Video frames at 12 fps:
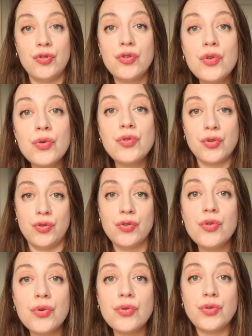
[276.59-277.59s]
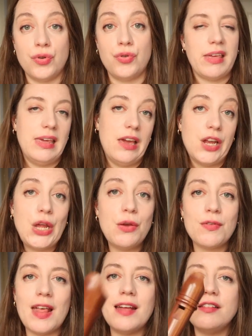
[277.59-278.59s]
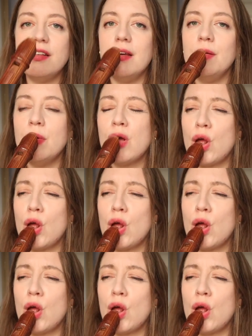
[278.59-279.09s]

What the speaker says: do do. You can use that too.